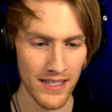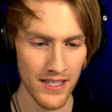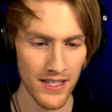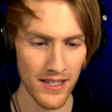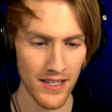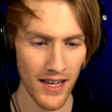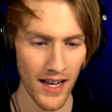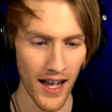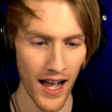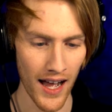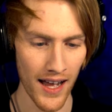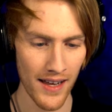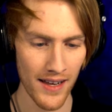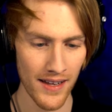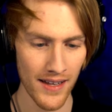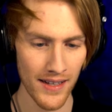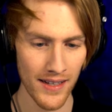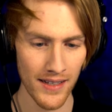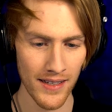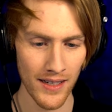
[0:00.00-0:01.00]
Okay, okay. I'm
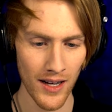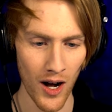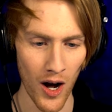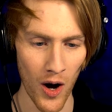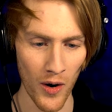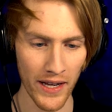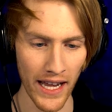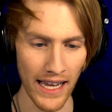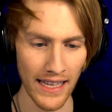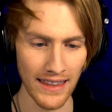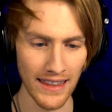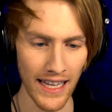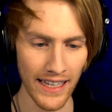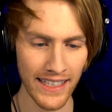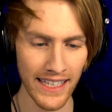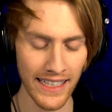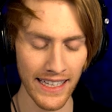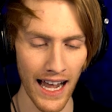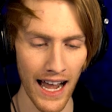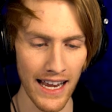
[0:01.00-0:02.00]
gonna go for the Okay,
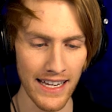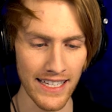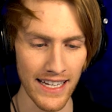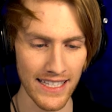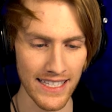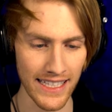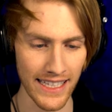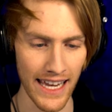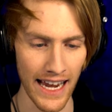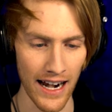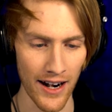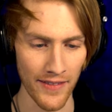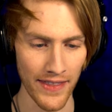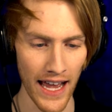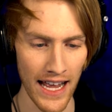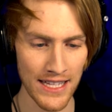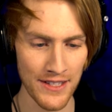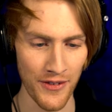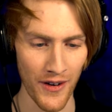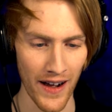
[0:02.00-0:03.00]
Lucky save. Guy doesn't care.
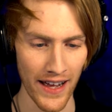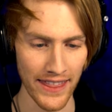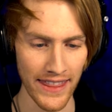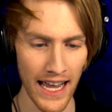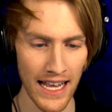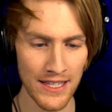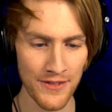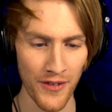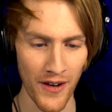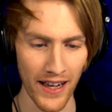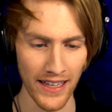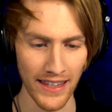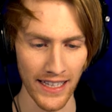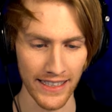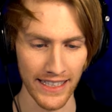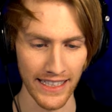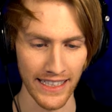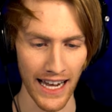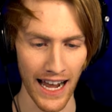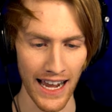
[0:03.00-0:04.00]
That's fine. That's fine,
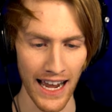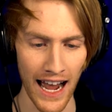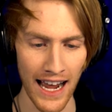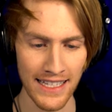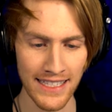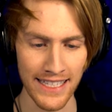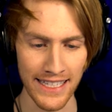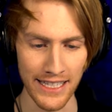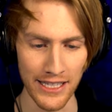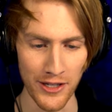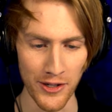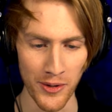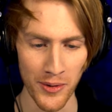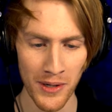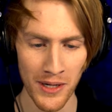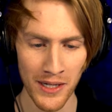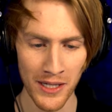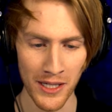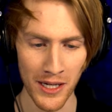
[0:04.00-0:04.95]
Lucky Guy. I see you.